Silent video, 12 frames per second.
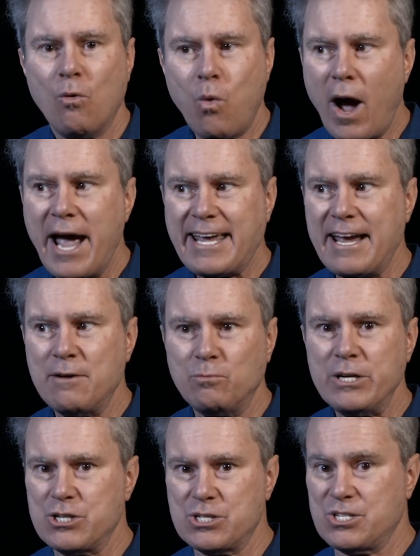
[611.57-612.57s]
Why can't
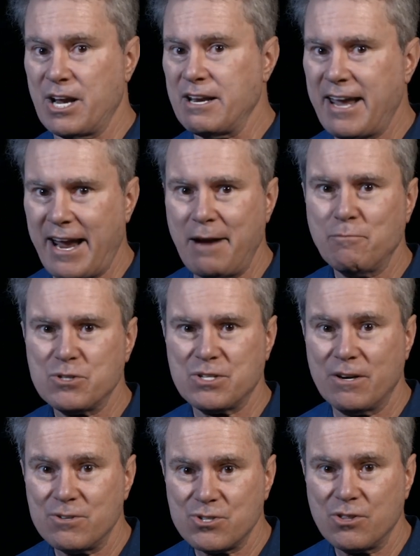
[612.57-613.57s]
we just send cameras
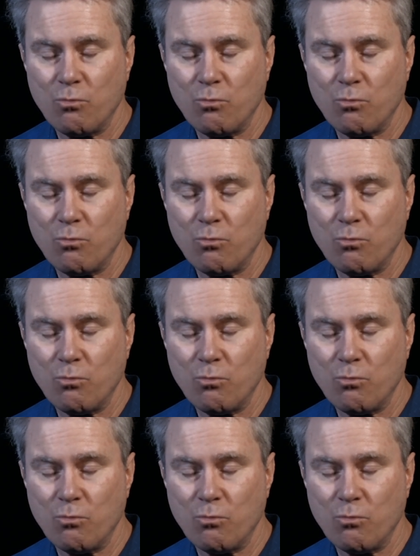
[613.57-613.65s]
there so